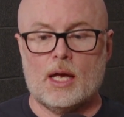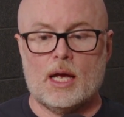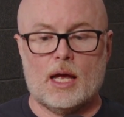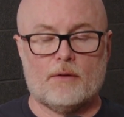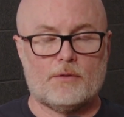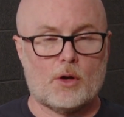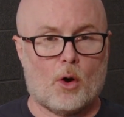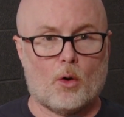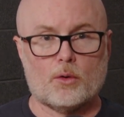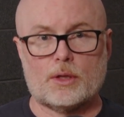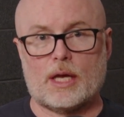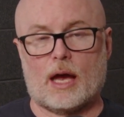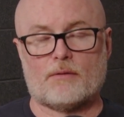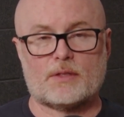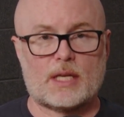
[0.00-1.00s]
If you
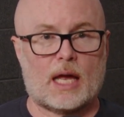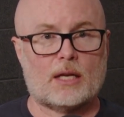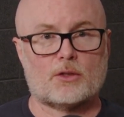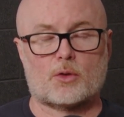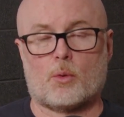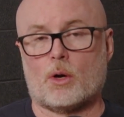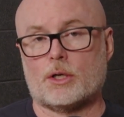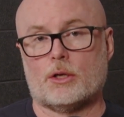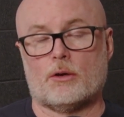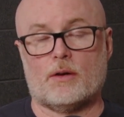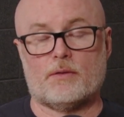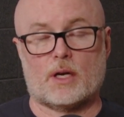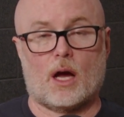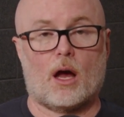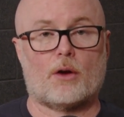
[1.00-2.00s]
only have 10, 20, or
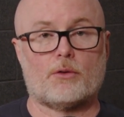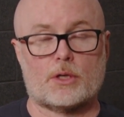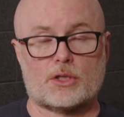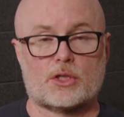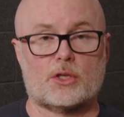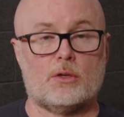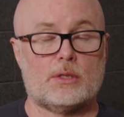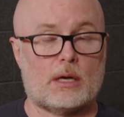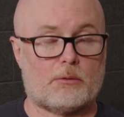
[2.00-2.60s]
even 100 SKUs,